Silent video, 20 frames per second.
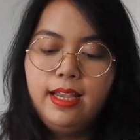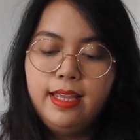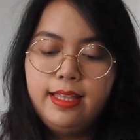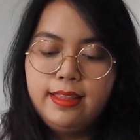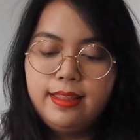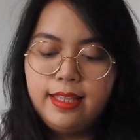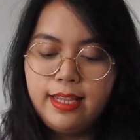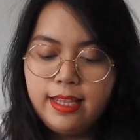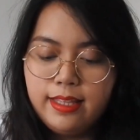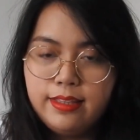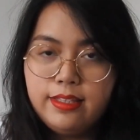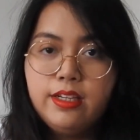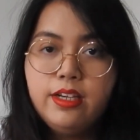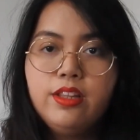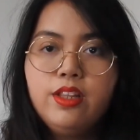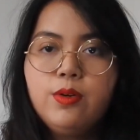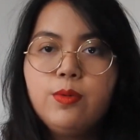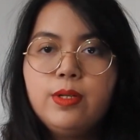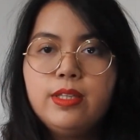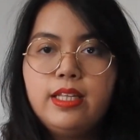And then the
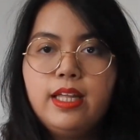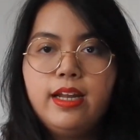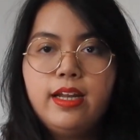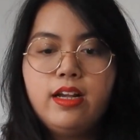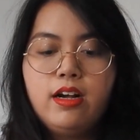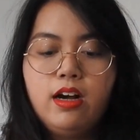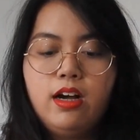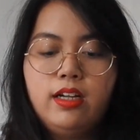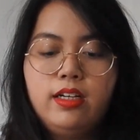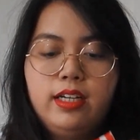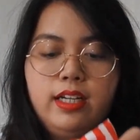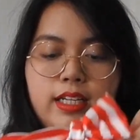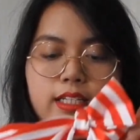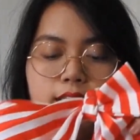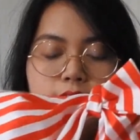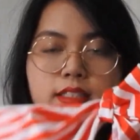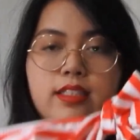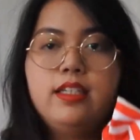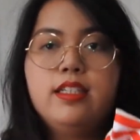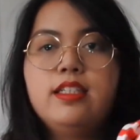other one that I got
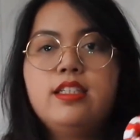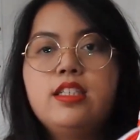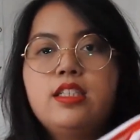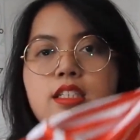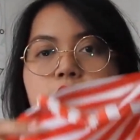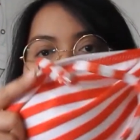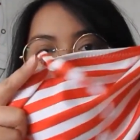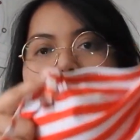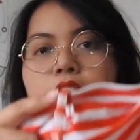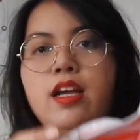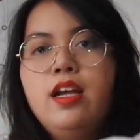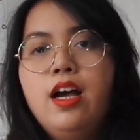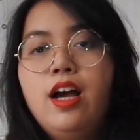is this,